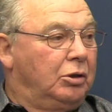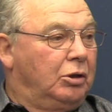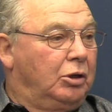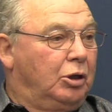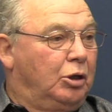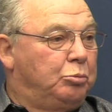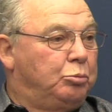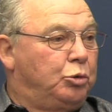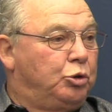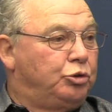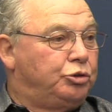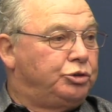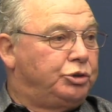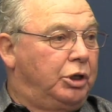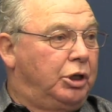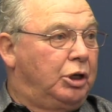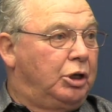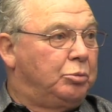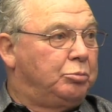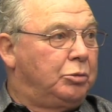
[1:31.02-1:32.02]

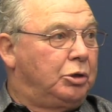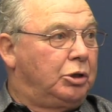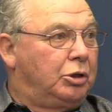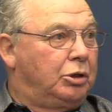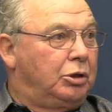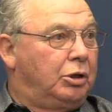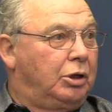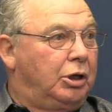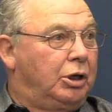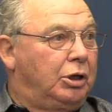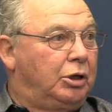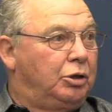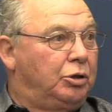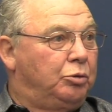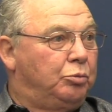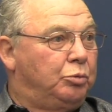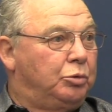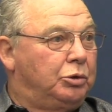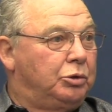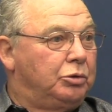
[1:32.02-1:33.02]
museum,
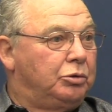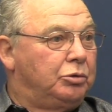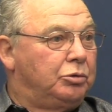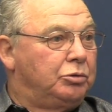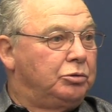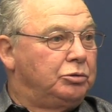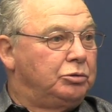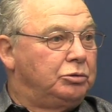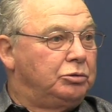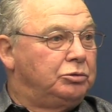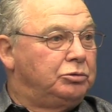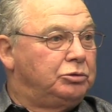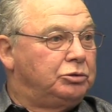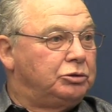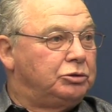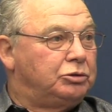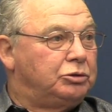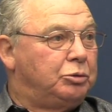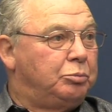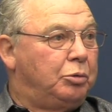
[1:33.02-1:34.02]
and we're
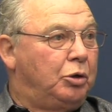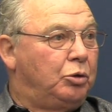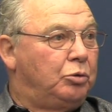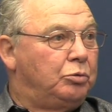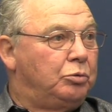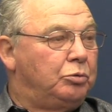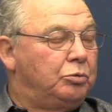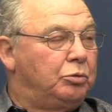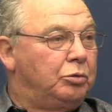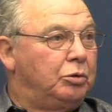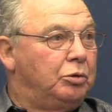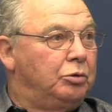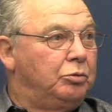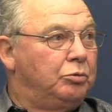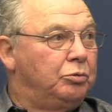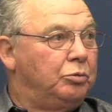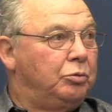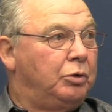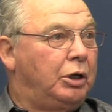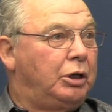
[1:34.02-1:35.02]
just about
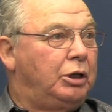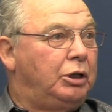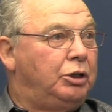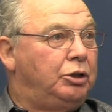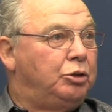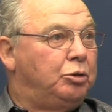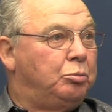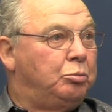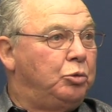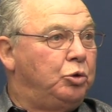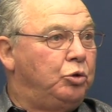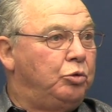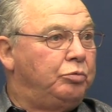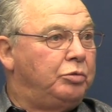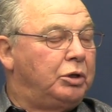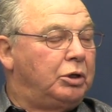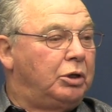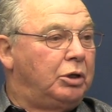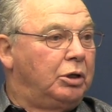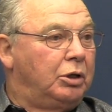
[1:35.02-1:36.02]
ready to move
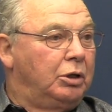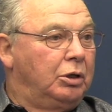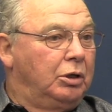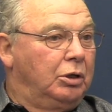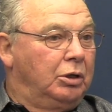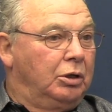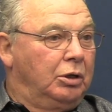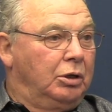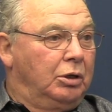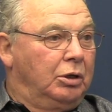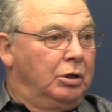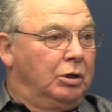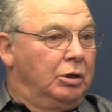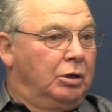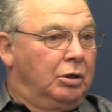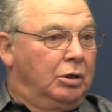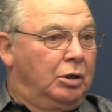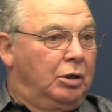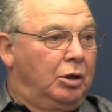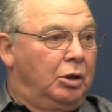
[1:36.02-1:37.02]

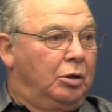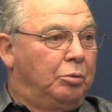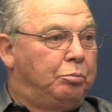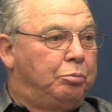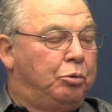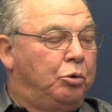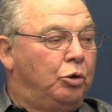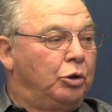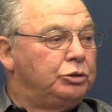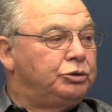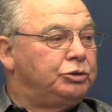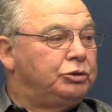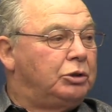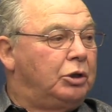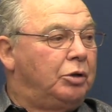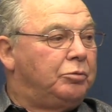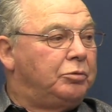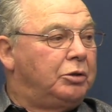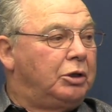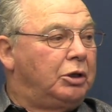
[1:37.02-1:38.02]
a portion
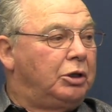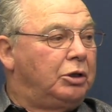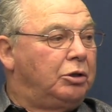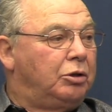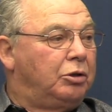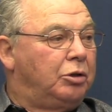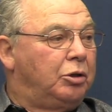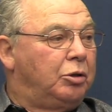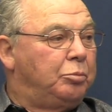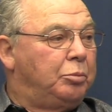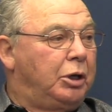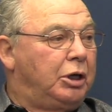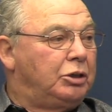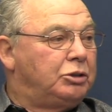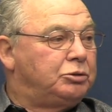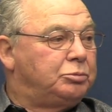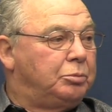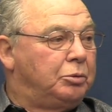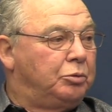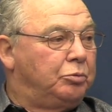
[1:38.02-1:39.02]
of it into the
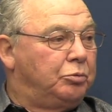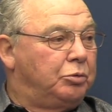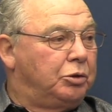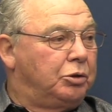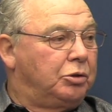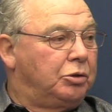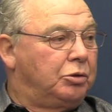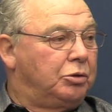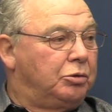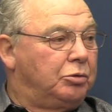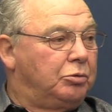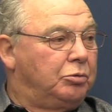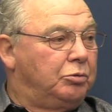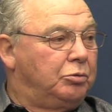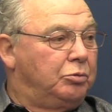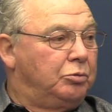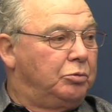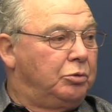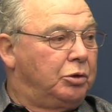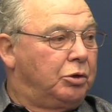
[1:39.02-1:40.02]
basement. We're,
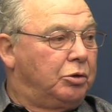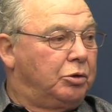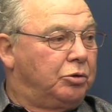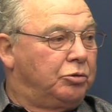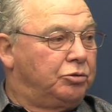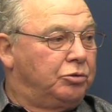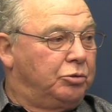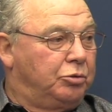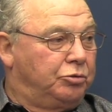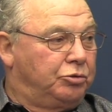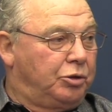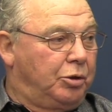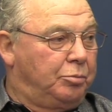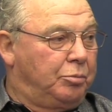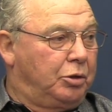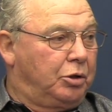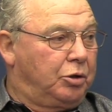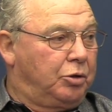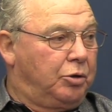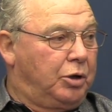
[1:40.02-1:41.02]
with some
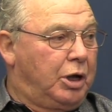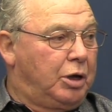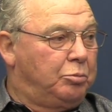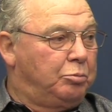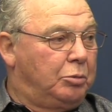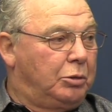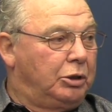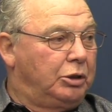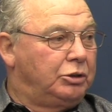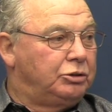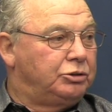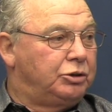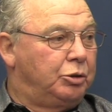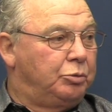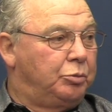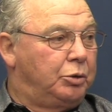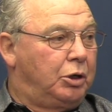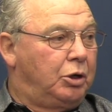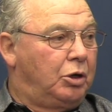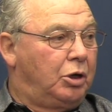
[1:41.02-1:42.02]
of the grant monies that
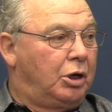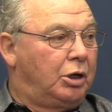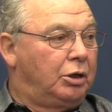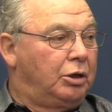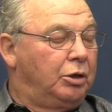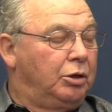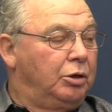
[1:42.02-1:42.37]
we got,